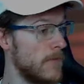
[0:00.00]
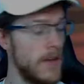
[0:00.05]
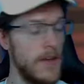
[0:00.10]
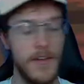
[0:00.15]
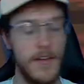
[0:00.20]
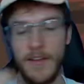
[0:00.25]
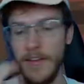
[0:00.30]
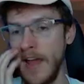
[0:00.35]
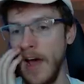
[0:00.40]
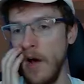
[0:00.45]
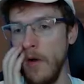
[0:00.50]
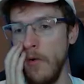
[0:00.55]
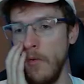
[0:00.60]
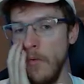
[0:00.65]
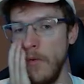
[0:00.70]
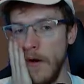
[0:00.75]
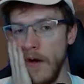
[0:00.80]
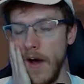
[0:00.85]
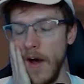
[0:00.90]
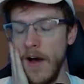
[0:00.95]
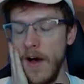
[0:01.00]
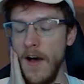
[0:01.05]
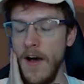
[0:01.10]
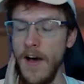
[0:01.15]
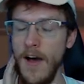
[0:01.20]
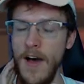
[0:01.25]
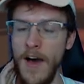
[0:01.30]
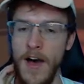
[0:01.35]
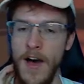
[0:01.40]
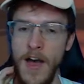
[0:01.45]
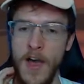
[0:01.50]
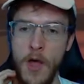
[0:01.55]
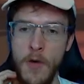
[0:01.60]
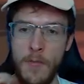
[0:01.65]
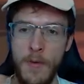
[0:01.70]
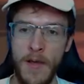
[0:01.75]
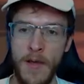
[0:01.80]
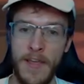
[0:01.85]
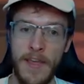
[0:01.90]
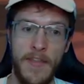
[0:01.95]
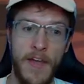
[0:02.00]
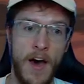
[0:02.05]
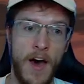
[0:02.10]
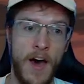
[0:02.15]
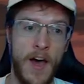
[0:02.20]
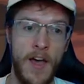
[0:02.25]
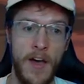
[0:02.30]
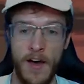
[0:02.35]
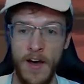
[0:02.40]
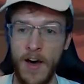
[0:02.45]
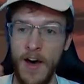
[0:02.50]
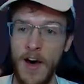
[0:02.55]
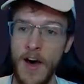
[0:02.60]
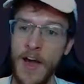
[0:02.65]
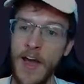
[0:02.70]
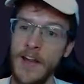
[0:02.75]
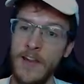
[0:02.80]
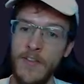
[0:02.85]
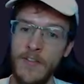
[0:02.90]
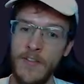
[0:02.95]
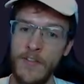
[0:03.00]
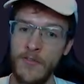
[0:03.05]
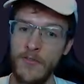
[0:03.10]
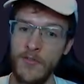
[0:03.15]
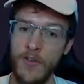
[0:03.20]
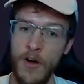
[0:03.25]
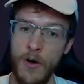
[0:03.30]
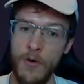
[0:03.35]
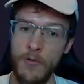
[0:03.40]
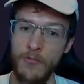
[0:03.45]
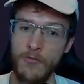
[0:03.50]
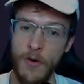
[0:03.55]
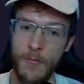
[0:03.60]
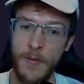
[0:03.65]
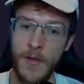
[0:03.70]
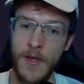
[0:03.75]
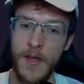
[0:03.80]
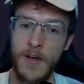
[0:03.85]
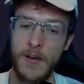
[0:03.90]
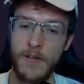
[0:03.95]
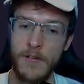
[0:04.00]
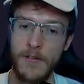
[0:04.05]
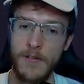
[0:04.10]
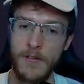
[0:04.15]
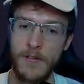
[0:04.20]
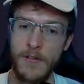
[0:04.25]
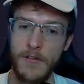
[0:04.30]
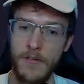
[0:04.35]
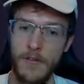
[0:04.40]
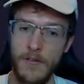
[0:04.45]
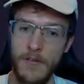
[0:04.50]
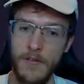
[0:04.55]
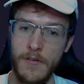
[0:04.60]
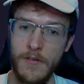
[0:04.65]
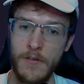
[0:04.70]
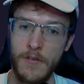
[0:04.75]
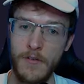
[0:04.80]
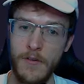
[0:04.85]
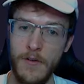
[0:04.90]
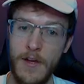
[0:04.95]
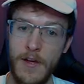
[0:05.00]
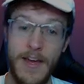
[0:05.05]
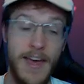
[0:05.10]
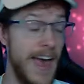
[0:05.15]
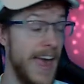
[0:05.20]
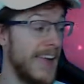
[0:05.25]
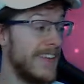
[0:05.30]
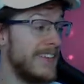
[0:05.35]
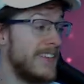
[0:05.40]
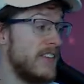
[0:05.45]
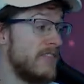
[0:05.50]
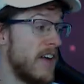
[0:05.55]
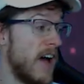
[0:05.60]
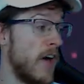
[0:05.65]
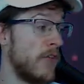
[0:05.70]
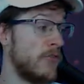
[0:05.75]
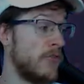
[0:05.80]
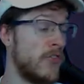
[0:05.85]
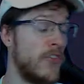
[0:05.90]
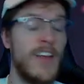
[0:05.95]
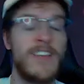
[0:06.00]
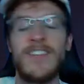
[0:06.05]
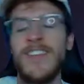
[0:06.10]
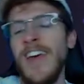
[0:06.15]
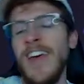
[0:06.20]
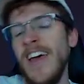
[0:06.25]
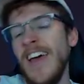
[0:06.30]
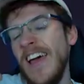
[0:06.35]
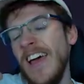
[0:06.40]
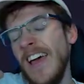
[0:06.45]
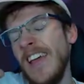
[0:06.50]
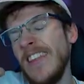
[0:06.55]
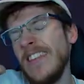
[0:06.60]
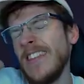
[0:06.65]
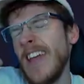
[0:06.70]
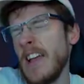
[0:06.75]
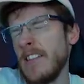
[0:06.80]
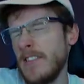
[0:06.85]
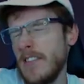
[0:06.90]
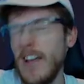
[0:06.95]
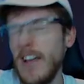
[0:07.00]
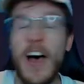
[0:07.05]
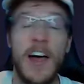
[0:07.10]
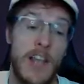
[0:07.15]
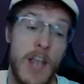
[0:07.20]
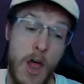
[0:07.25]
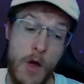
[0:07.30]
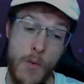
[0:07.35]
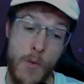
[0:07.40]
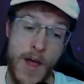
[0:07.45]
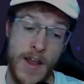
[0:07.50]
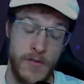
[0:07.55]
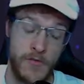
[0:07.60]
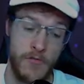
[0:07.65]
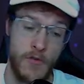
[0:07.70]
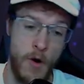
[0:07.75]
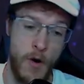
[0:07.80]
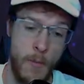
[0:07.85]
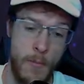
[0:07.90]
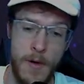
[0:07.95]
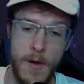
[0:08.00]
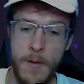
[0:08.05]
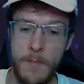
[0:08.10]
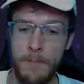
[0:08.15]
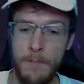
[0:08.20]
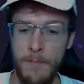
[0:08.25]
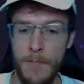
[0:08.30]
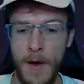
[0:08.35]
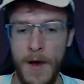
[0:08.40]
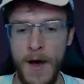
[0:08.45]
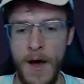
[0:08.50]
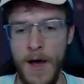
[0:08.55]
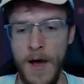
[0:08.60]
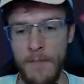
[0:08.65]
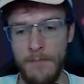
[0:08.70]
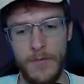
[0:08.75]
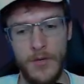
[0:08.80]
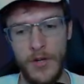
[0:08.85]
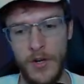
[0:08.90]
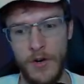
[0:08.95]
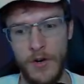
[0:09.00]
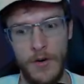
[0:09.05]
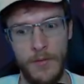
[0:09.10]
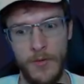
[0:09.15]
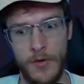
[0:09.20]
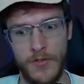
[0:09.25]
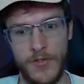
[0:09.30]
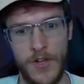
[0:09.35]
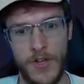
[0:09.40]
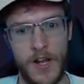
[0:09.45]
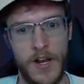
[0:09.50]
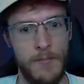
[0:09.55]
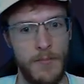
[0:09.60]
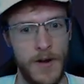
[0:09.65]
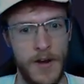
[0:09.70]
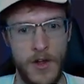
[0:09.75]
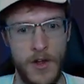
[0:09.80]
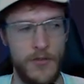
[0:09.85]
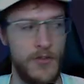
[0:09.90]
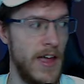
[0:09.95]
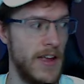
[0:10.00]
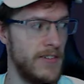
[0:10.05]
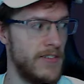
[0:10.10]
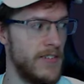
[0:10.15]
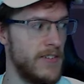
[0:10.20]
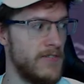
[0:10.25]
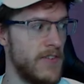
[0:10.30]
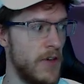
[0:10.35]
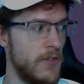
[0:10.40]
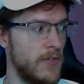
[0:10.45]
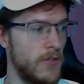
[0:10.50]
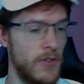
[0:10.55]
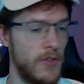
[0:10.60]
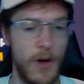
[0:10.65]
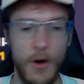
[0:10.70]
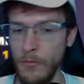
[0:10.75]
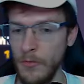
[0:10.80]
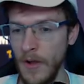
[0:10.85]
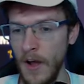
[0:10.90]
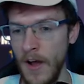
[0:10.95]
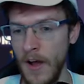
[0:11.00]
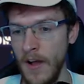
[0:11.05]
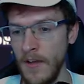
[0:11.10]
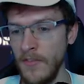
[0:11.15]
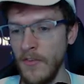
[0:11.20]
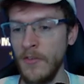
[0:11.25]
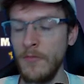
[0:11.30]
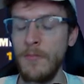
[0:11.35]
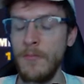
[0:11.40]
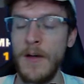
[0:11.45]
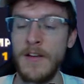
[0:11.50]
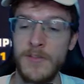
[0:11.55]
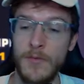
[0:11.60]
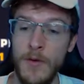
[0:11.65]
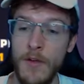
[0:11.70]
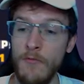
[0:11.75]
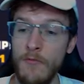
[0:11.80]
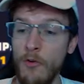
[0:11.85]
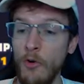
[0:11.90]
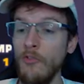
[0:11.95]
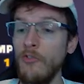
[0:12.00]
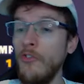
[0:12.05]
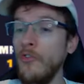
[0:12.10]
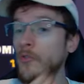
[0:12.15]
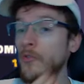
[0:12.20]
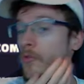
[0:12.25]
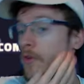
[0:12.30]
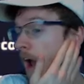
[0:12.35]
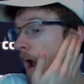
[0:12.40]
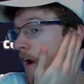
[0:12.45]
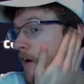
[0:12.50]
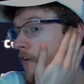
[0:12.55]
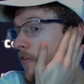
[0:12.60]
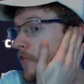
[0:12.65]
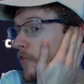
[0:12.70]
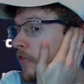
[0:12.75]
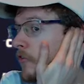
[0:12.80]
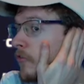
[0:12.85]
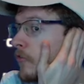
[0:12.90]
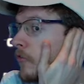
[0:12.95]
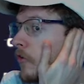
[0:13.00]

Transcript: Now, I hope I get the higher a high end of the gold drop here. 80,000. So that's that's a low end drop. But I'm, you know, I'm not turning my nose at 80,000 gold, guys, especially when I've got two characters